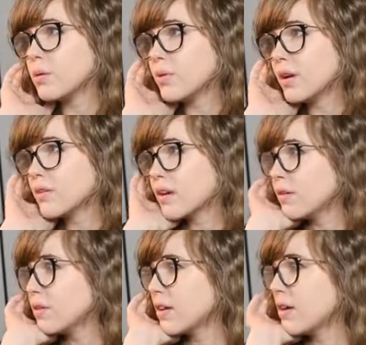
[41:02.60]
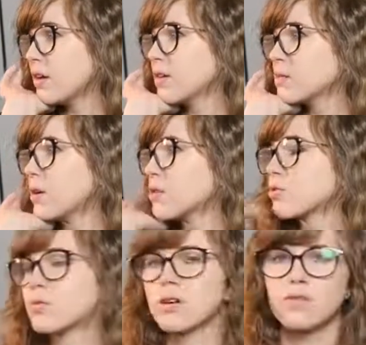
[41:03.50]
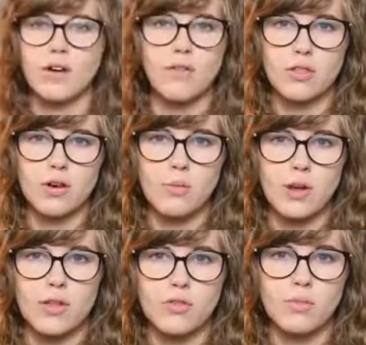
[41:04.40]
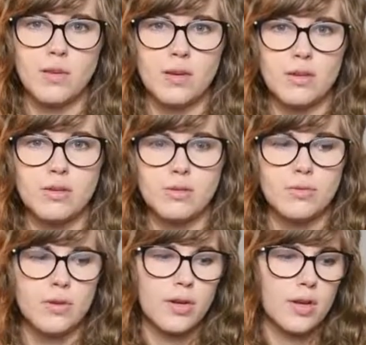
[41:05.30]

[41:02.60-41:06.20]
minutes. I would say it takes about 25 to 30 minutes for me to do